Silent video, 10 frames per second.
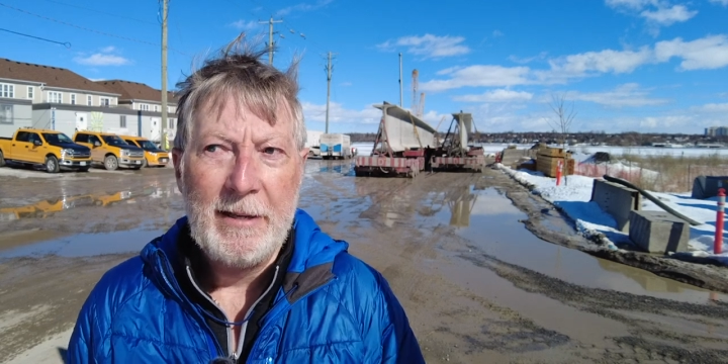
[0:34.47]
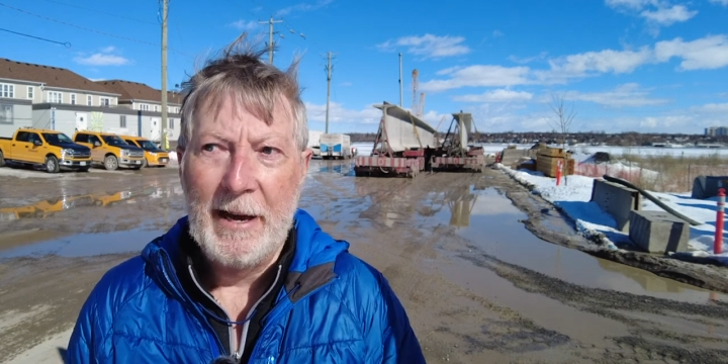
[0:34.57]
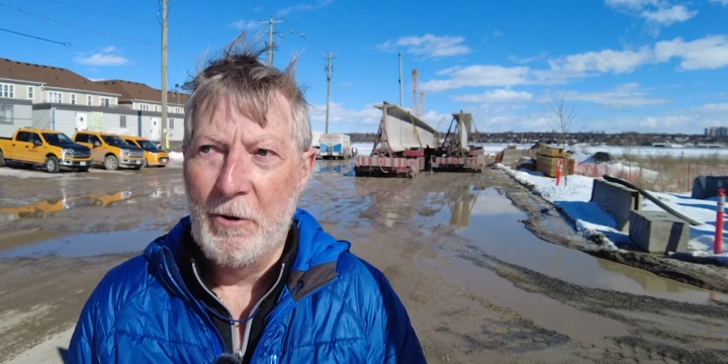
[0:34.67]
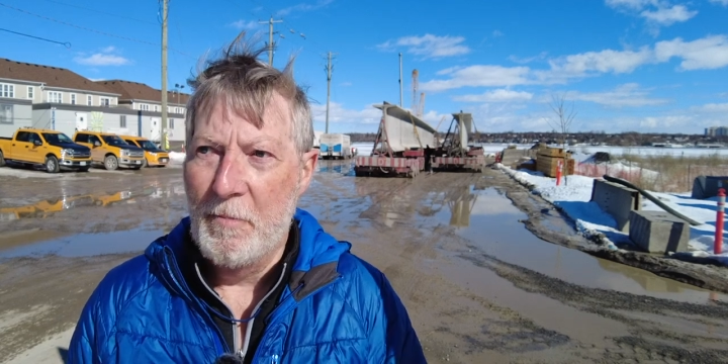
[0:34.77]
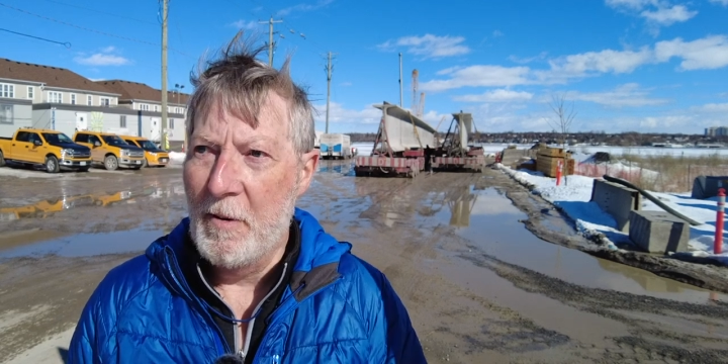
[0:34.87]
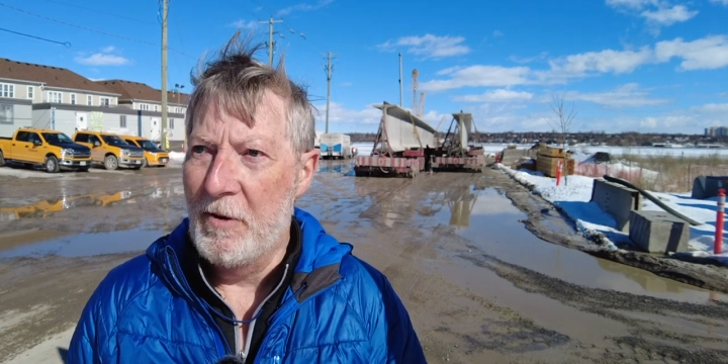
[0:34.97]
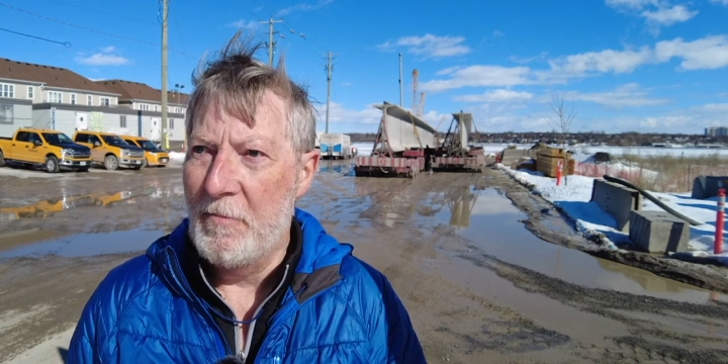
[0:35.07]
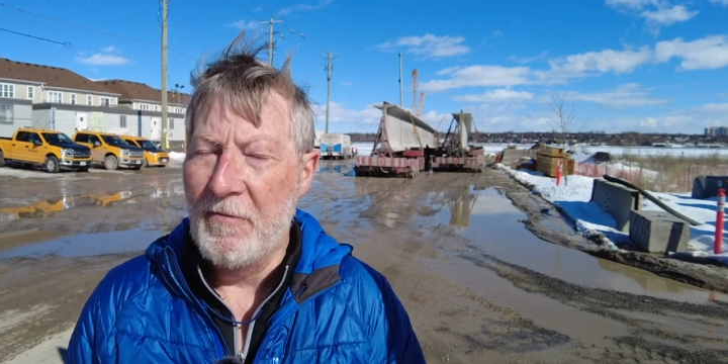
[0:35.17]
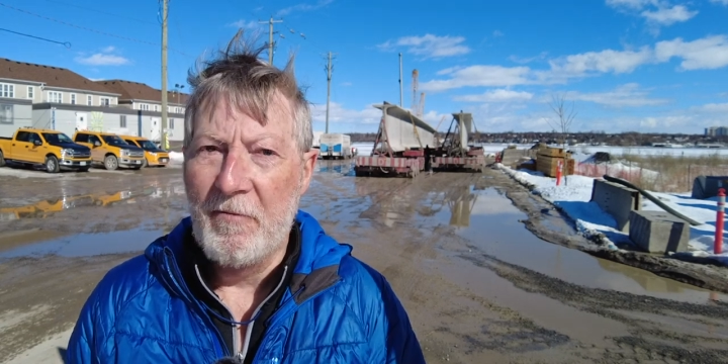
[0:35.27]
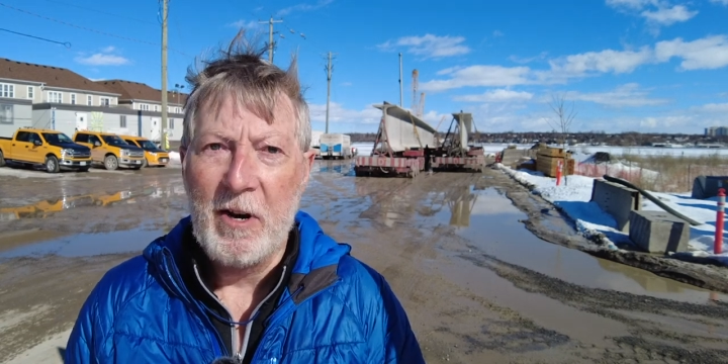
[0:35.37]
I know people have
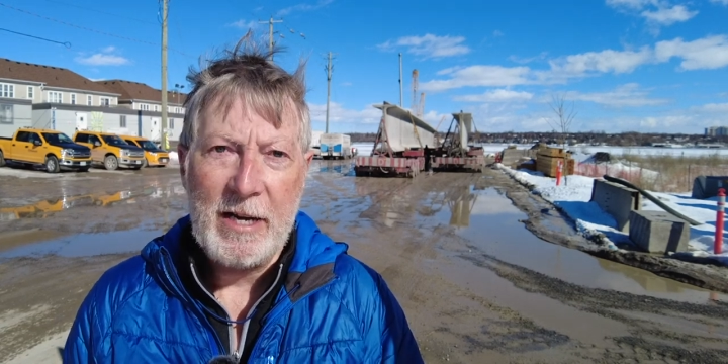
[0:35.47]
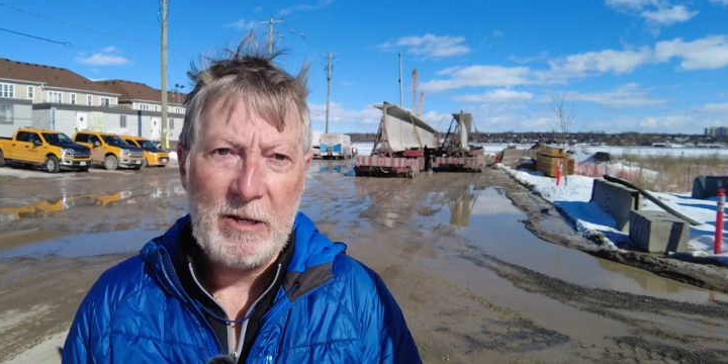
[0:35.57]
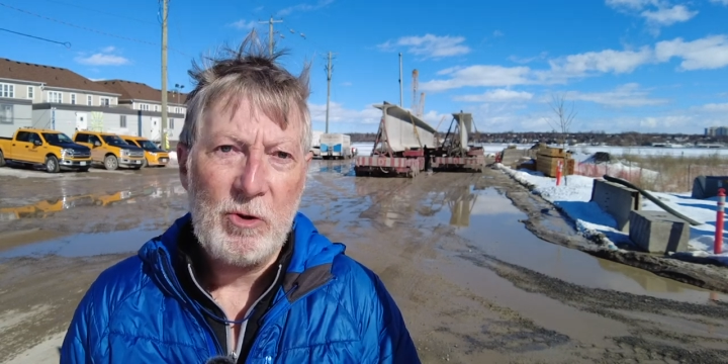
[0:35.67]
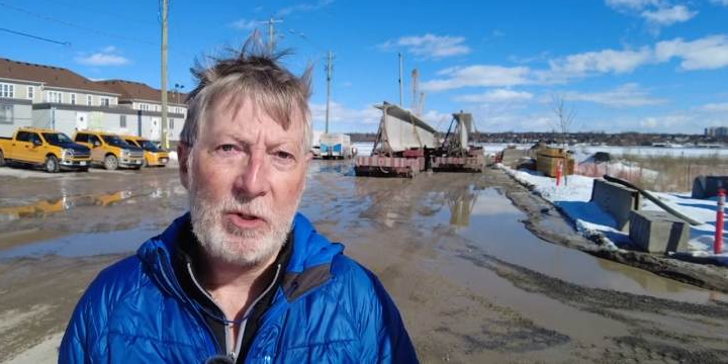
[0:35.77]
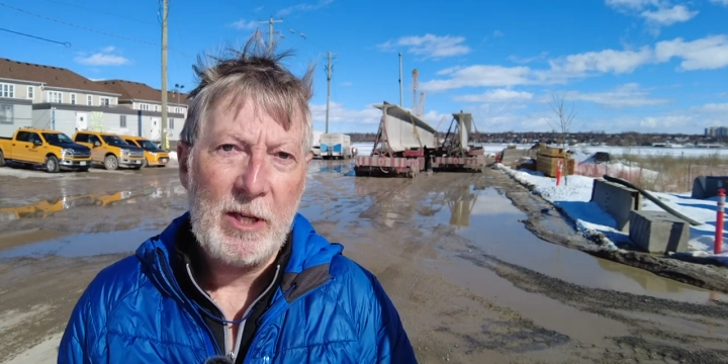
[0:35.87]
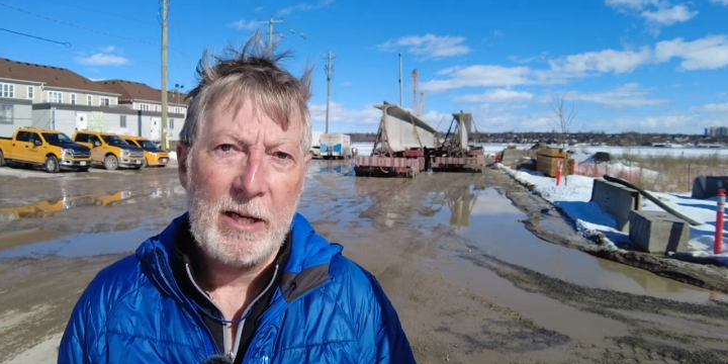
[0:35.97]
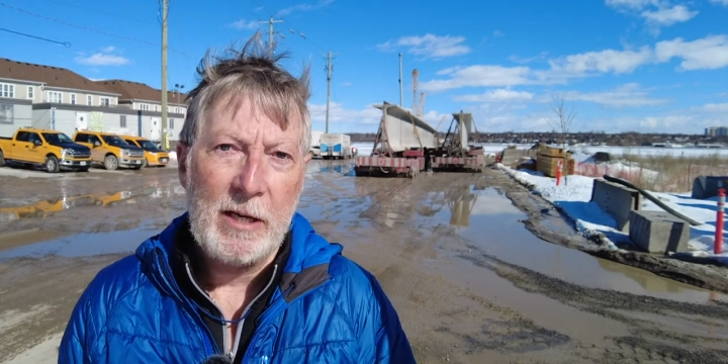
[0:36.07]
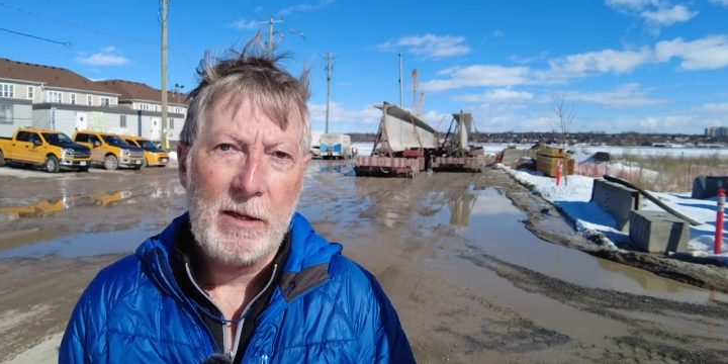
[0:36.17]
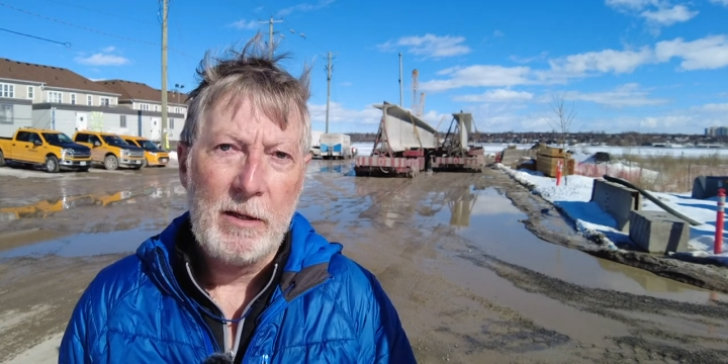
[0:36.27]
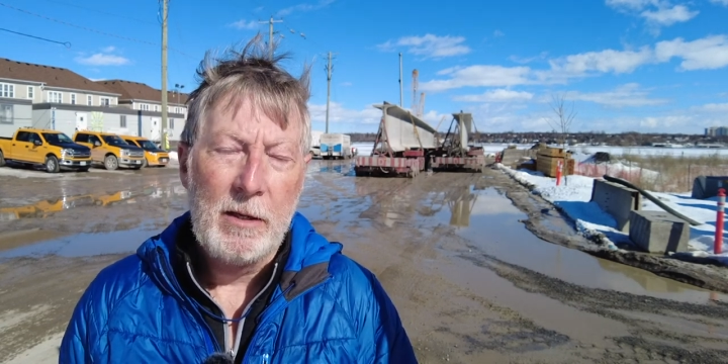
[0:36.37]
been very interested in